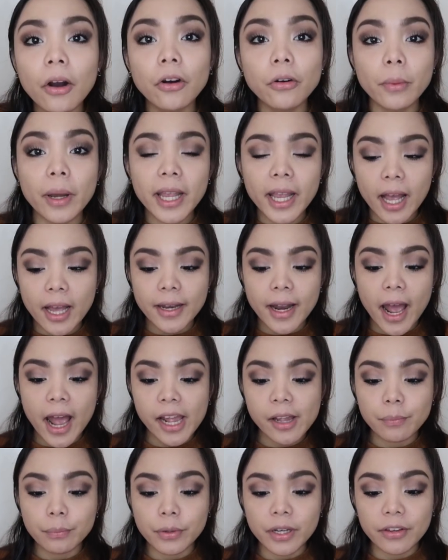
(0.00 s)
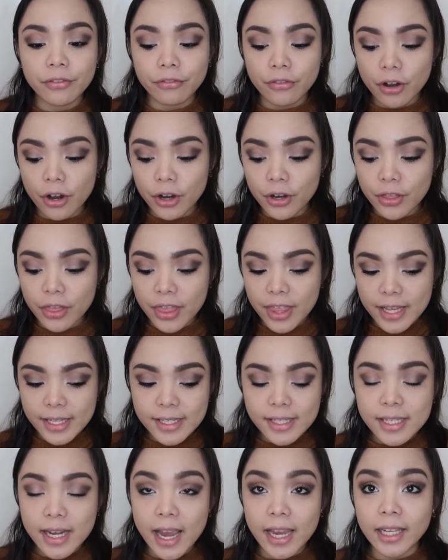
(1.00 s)
Oh my god, I prefer
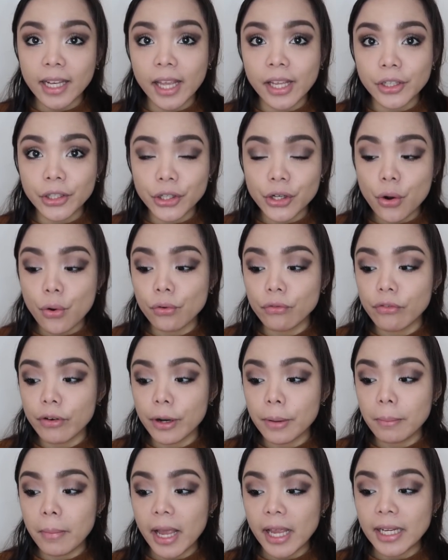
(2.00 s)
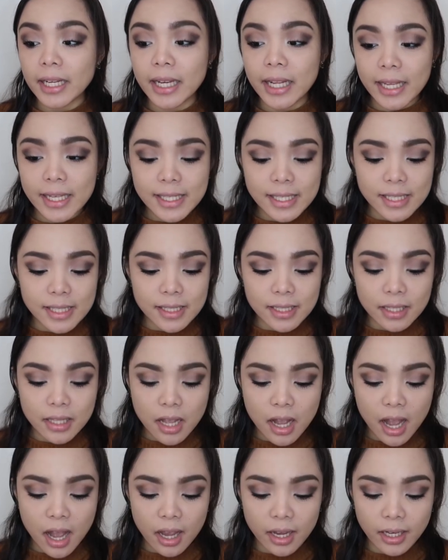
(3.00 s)
this eyeliner over my NYX
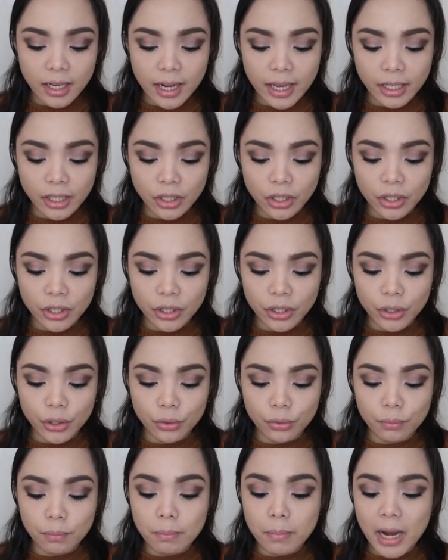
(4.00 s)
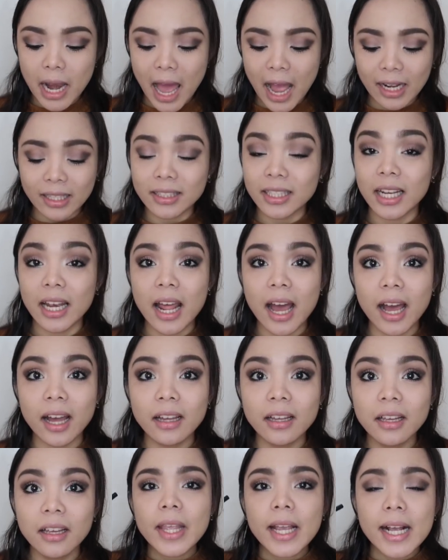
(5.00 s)
na eyeliner, yung black nila.
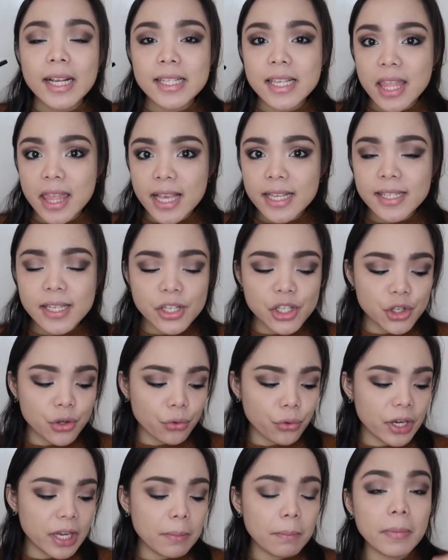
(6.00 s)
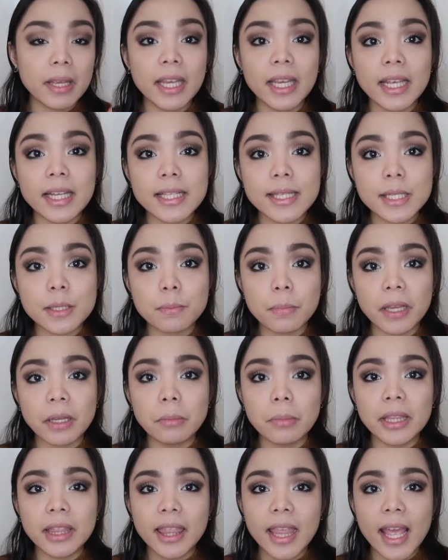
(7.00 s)
Kasi this is creamy, it's
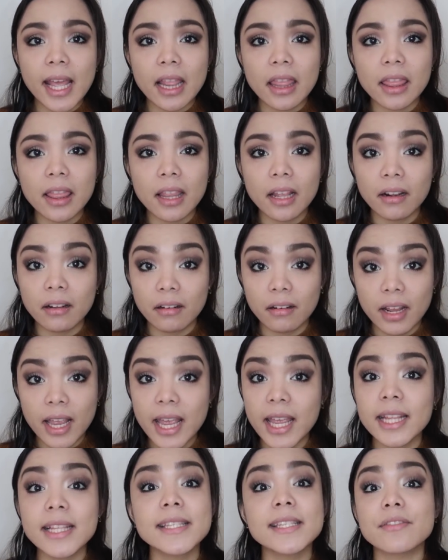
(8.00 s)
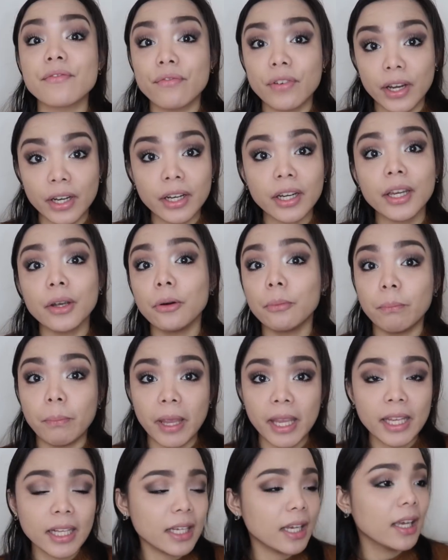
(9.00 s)
pigmented, it's very
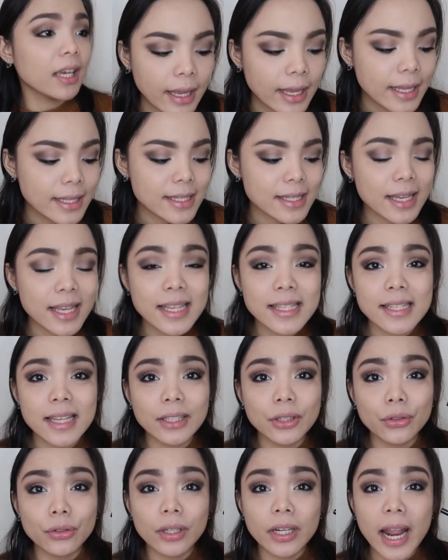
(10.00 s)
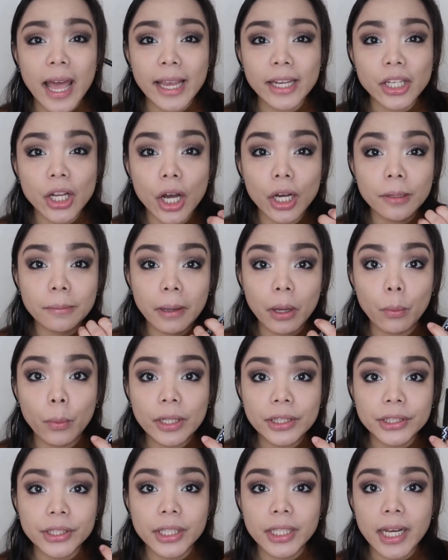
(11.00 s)
opaque. It's easy to glide on my
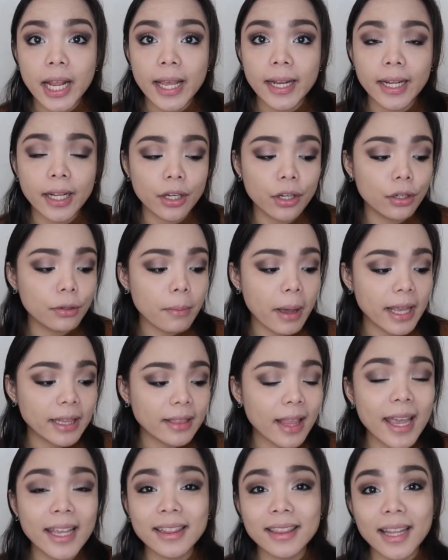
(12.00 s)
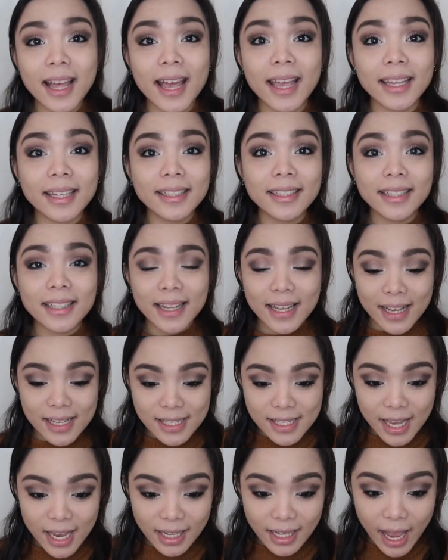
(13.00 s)
waterline and on my tight line.
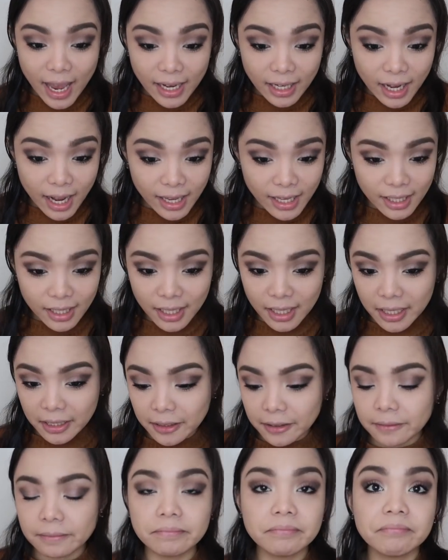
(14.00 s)
As in, I like it.